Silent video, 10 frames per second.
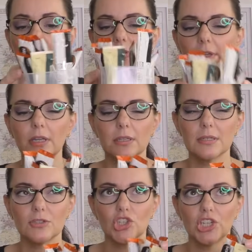I think
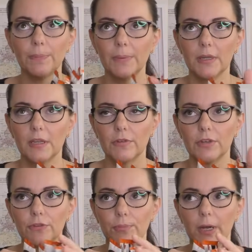it's cheaper even
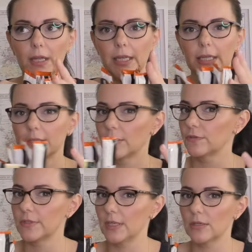if you buy like a set of
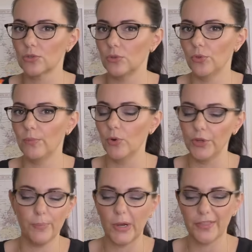6, or the more
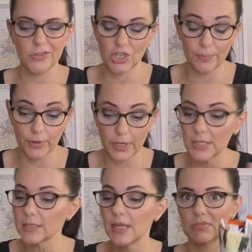you buy, the cheaper it is.